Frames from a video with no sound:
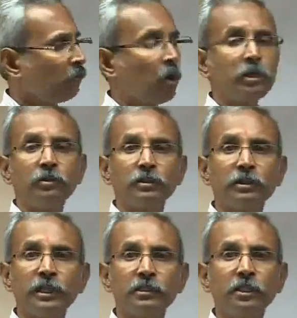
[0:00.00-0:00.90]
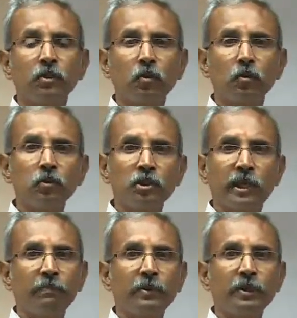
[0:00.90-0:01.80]
what you see is the true
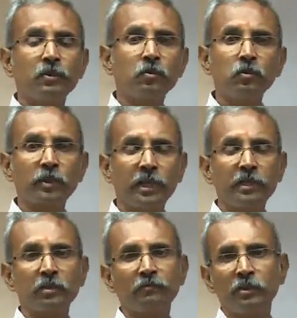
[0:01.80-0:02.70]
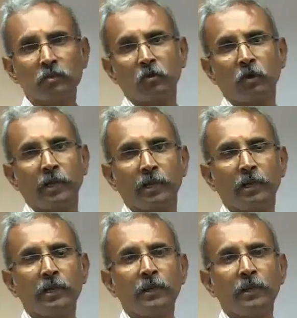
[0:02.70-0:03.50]
shape and true size of this square.